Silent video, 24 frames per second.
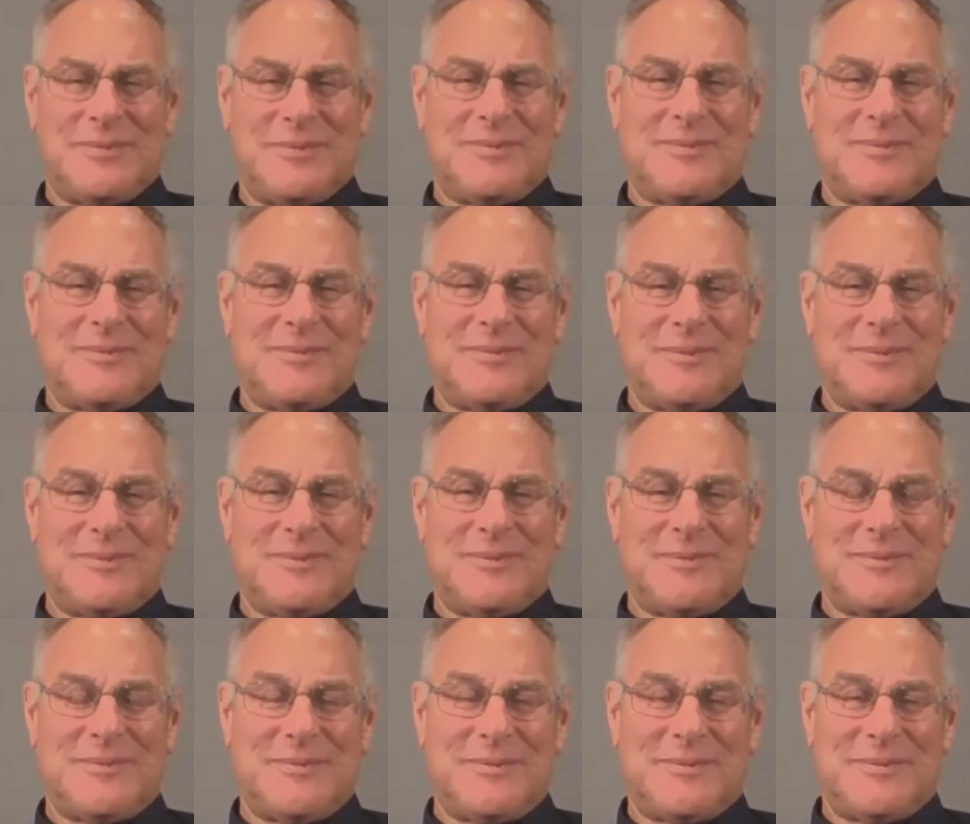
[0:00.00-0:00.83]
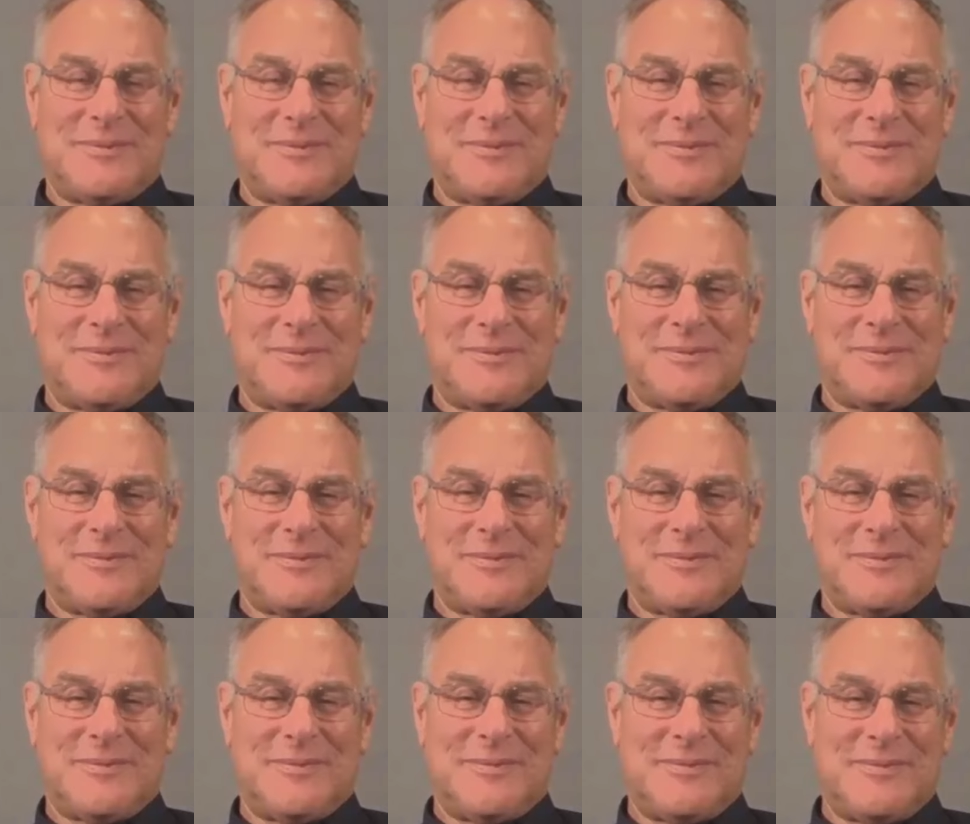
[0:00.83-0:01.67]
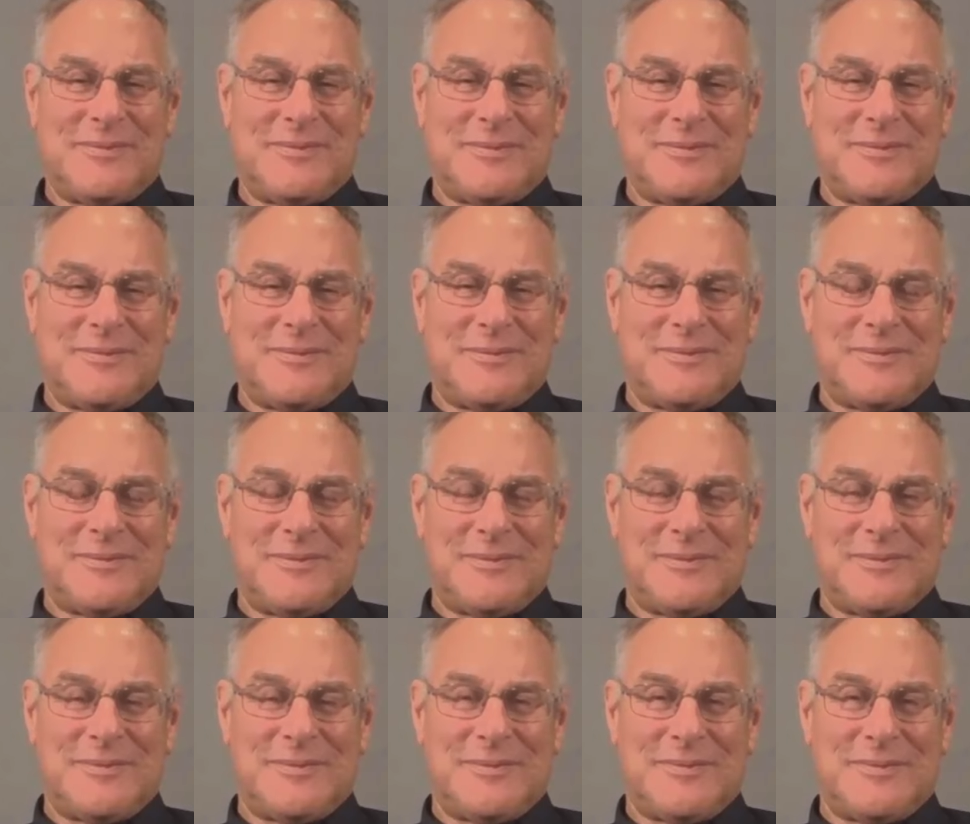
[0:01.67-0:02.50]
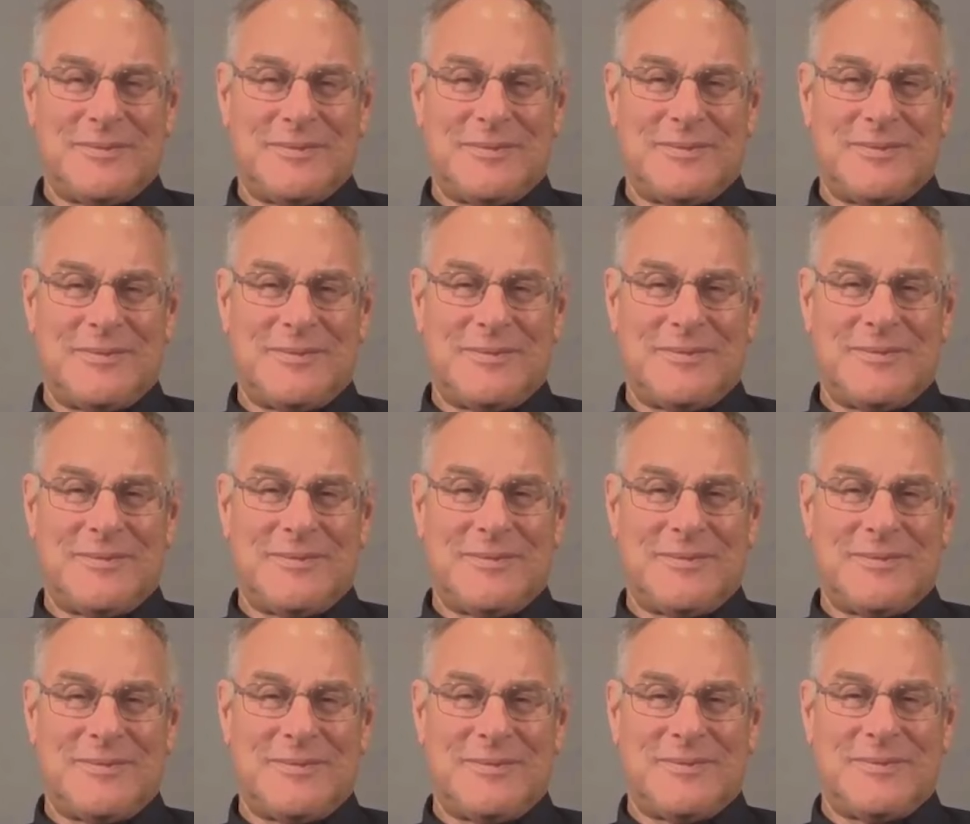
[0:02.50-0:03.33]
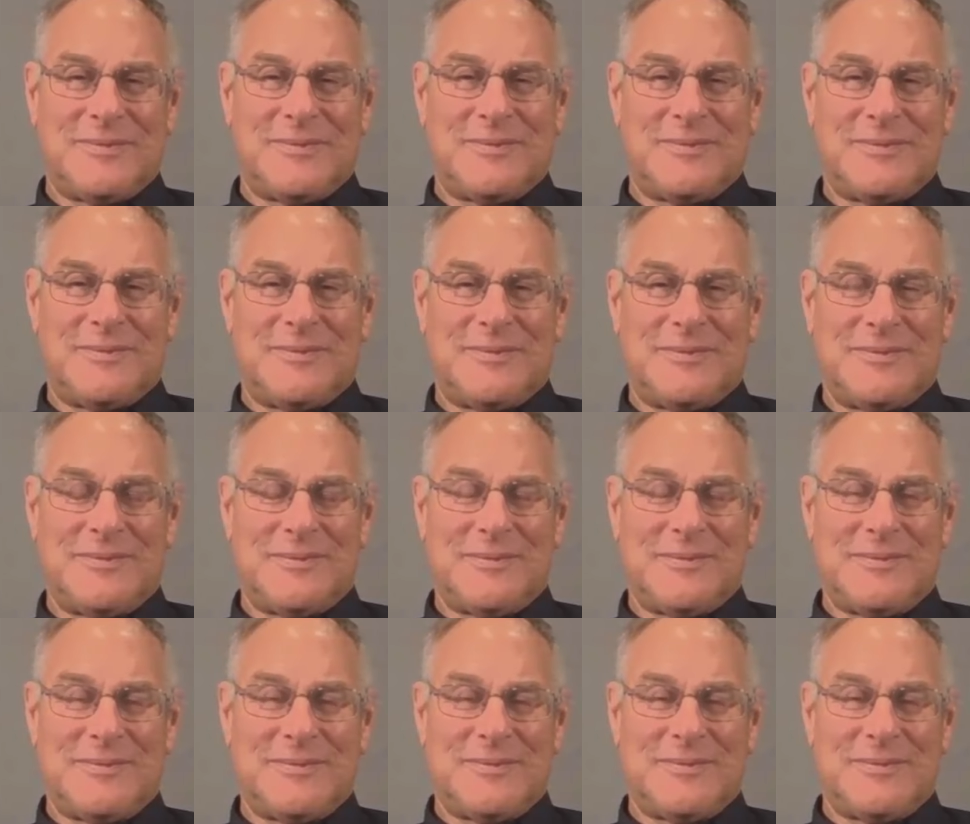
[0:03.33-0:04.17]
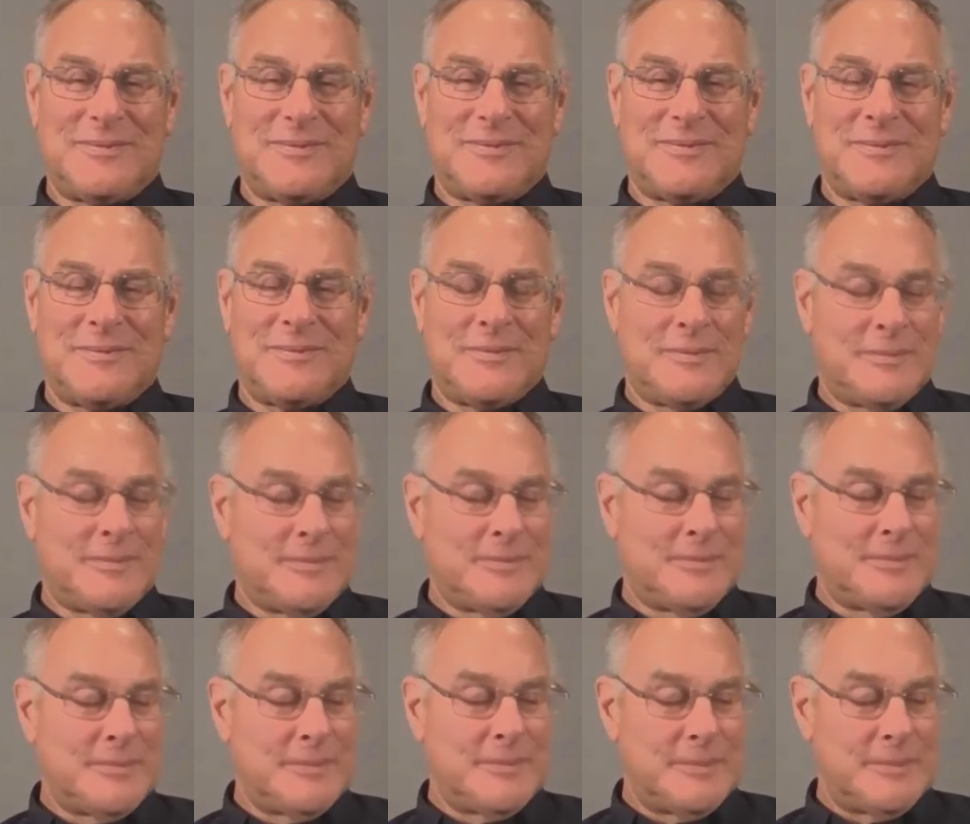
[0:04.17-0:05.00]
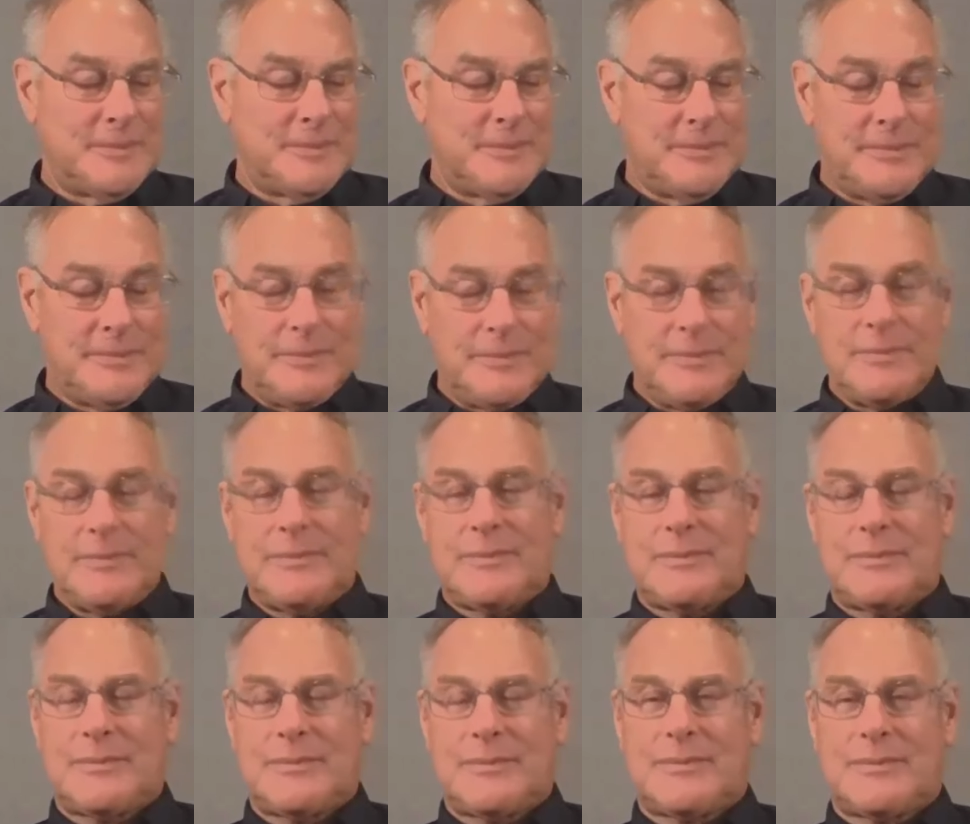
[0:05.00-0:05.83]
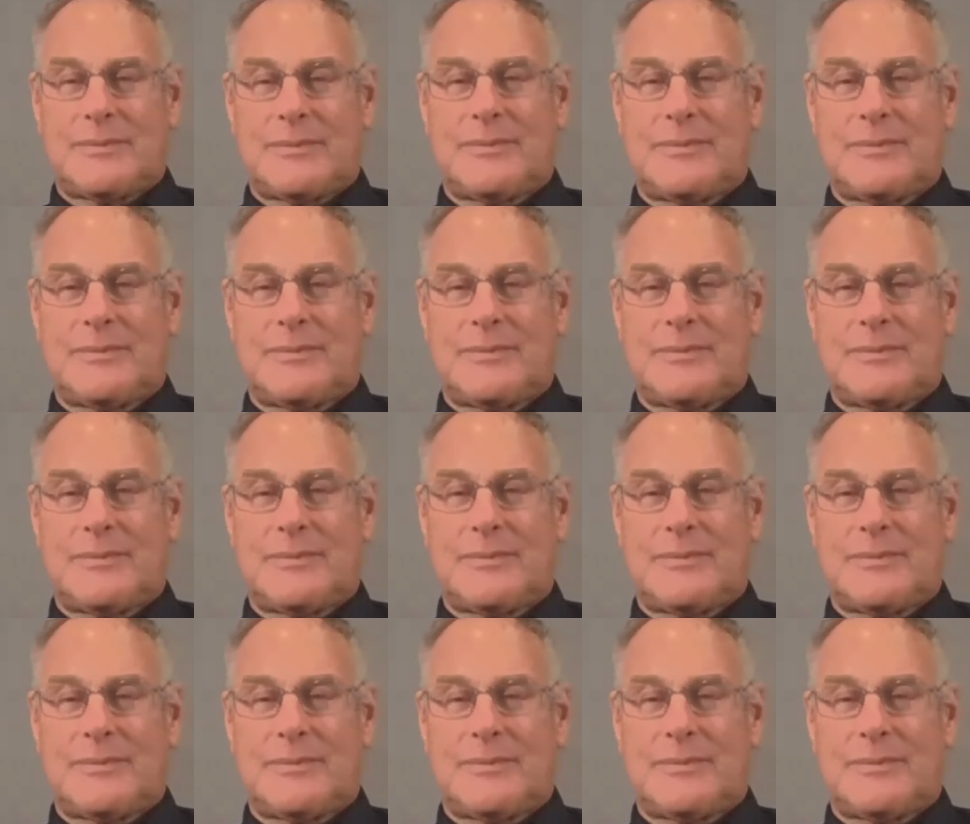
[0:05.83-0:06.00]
[no speech]